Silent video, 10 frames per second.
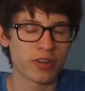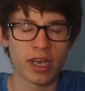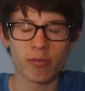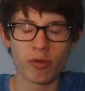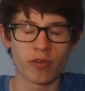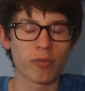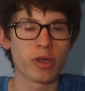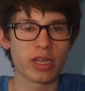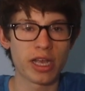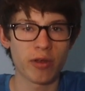to have more
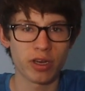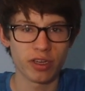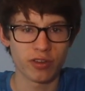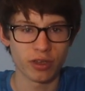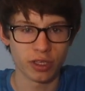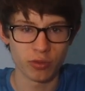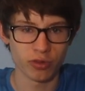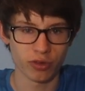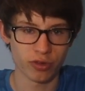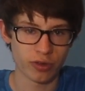familiarity to the
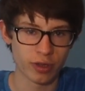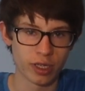users,